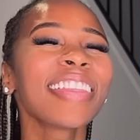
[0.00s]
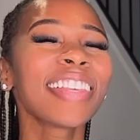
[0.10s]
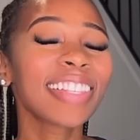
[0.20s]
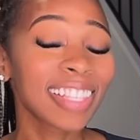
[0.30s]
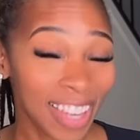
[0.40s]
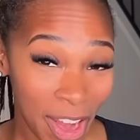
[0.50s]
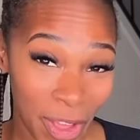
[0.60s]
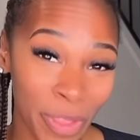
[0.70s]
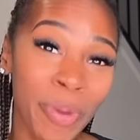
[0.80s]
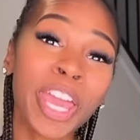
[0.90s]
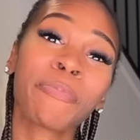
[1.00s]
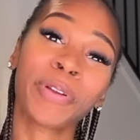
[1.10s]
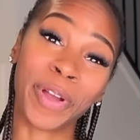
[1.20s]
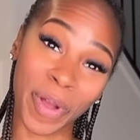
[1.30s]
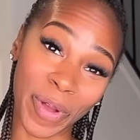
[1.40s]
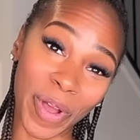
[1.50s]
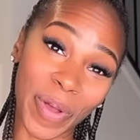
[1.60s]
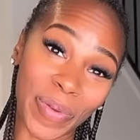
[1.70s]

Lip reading: This is not on the paper, Coco.